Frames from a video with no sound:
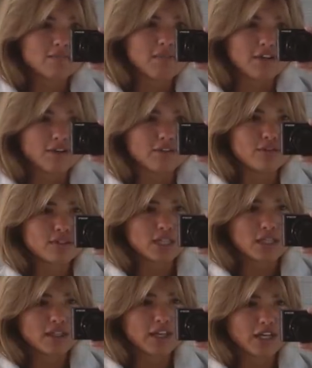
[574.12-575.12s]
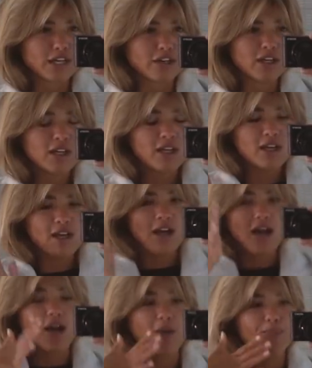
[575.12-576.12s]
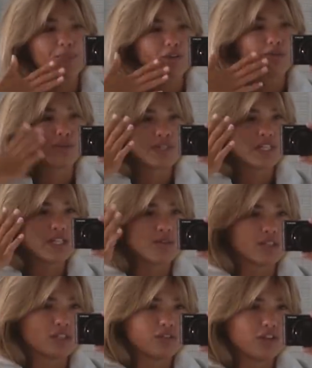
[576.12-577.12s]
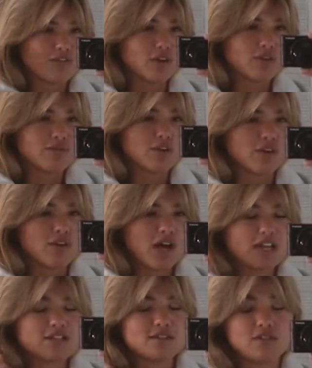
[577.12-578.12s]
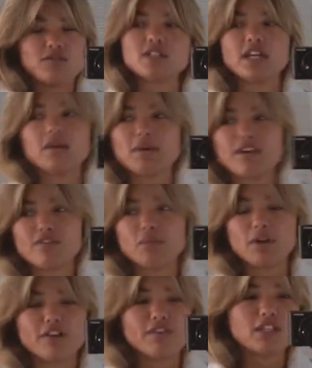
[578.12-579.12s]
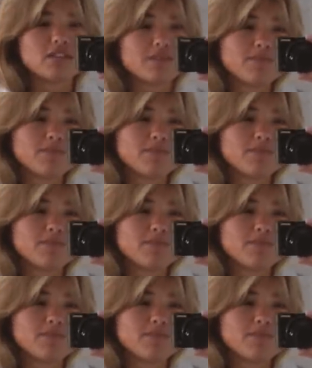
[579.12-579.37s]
my new skincare routine with the Luna Fofo as soon as I get back from breakfast.